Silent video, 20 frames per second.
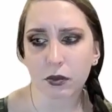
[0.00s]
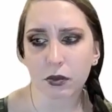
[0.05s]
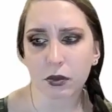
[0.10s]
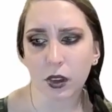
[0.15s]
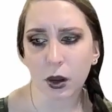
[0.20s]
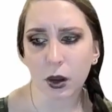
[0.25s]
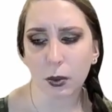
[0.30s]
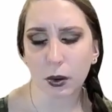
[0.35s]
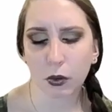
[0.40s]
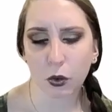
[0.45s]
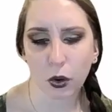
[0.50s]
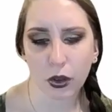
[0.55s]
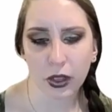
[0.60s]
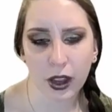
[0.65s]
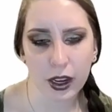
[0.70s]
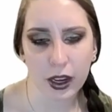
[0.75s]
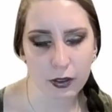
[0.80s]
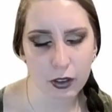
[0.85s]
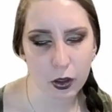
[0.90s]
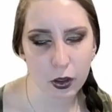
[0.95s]
before
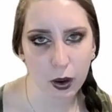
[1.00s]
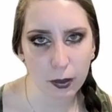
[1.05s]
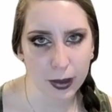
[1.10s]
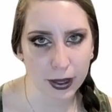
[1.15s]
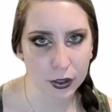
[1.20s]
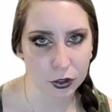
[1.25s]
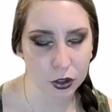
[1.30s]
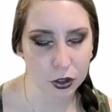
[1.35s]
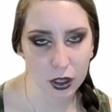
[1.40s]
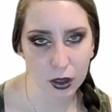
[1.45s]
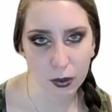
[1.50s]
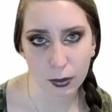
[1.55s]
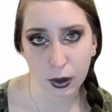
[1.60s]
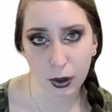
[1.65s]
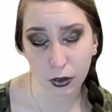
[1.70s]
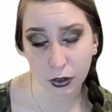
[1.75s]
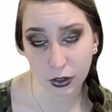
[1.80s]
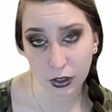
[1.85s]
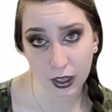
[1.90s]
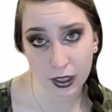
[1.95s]
then, even though I majored in
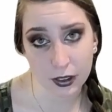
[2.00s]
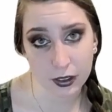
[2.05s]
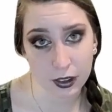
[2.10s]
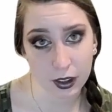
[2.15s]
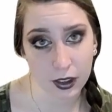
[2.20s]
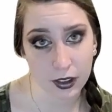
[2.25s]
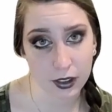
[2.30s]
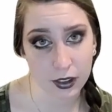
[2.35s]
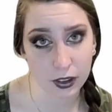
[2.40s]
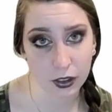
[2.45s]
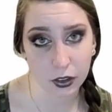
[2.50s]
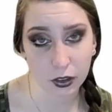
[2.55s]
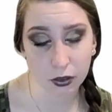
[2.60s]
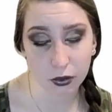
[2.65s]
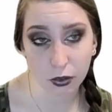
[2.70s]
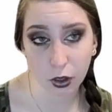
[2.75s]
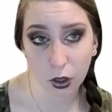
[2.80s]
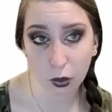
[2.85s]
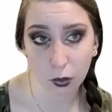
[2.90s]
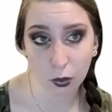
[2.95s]
computer science, I
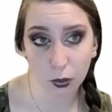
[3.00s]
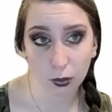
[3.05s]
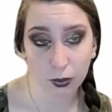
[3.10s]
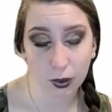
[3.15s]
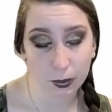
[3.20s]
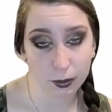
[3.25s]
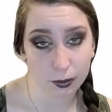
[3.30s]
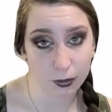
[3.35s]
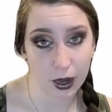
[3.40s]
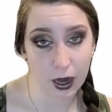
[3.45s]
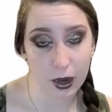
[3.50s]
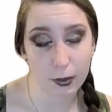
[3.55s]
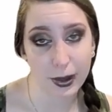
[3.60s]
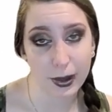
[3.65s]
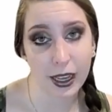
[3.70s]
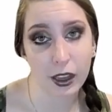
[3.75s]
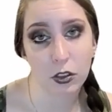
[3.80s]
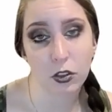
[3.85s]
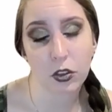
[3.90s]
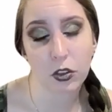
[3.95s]
didn't know how to
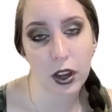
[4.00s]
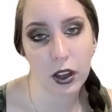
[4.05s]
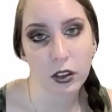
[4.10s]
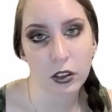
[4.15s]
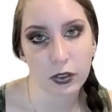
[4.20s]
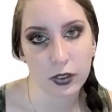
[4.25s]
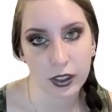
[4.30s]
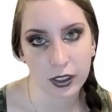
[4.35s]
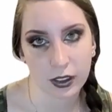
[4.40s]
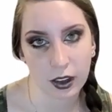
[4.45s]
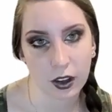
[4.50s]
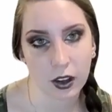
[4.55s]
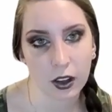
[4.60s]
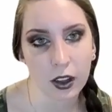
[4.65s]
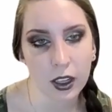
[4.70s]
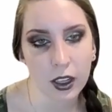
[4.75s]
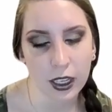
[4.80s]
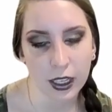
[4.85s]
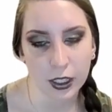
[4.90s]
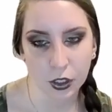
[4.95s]
make heads or tails of Excel.
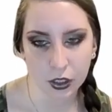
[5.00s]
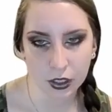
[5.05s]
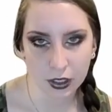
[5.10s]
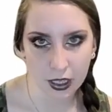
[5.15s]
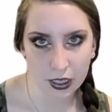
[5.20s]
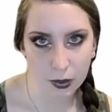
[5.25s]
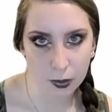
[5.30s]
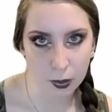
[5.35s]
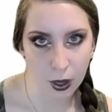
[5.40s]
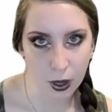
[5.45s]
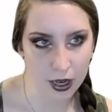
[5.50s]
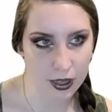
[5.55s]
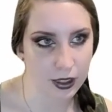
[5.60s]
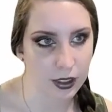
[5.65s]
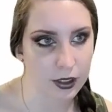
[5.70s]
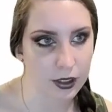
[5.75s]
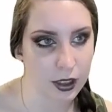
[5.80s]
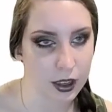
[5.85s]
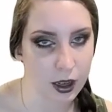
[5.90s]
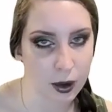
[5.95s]
It just takes
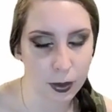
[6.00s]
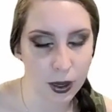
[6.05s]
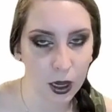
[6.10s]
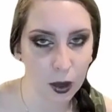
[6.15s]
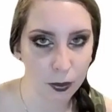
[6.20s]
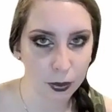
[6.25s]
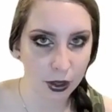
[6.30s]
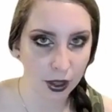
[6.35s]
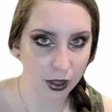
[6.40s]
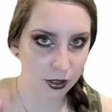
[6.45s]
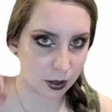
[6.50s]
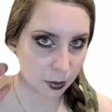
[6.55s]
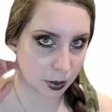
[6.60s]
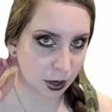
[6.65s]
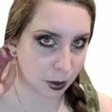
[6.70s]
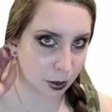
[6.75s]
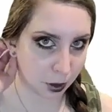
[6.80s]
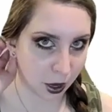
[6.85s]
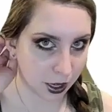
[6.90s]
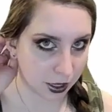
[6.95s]
practice, and I'm gonna help you get some of
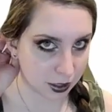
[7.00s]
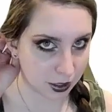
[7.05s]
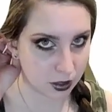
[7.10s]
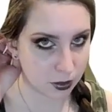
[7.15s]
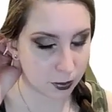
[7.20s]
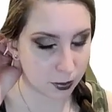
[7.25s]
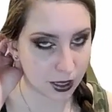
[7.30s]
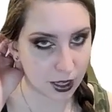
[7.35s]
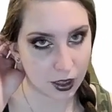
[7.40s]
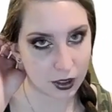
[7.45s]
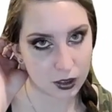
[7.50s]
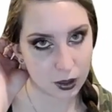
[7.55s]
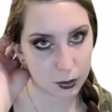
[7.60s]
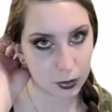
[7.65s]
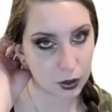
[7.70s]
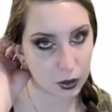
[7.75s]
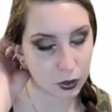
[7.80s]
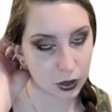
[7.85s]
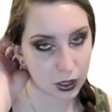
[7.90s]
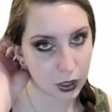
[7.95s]
that practice making
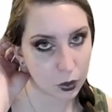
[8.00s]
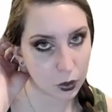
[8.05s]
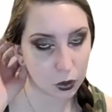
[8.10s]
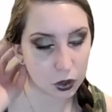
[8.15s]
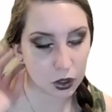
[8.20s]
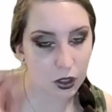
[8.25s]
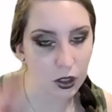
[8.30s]
something really cool.